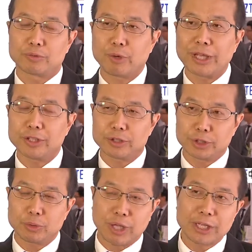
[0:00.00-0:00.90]
when
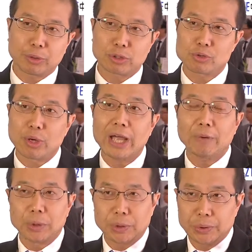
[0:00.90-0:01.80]
the end user
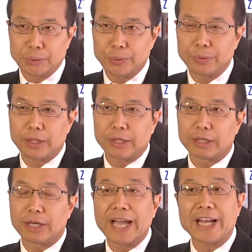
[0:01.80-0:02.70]
travel to
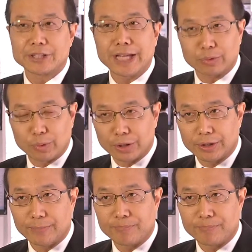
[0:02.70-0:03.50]
the edge network.